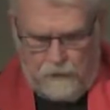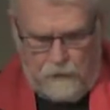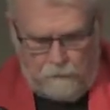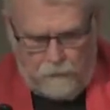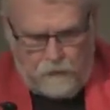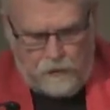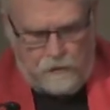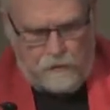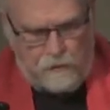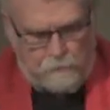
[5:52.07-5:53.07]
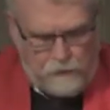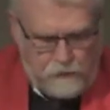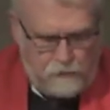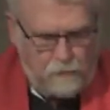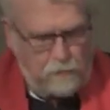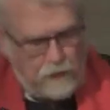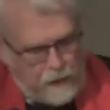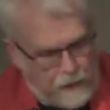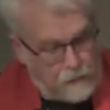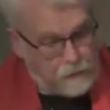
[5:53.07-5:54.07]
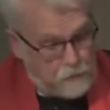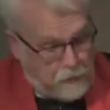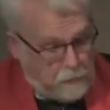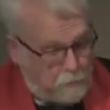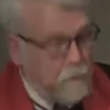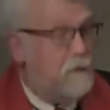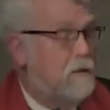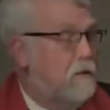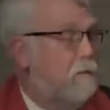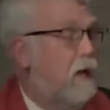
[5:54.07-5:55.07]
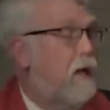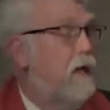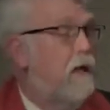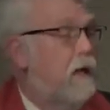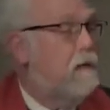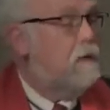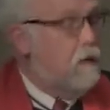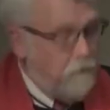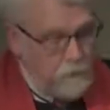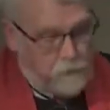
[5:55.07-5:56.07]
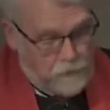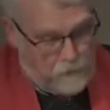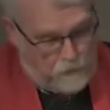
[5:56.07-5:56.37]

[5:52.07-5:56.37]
Empathy is the ability to relate to another person's pain as if it was your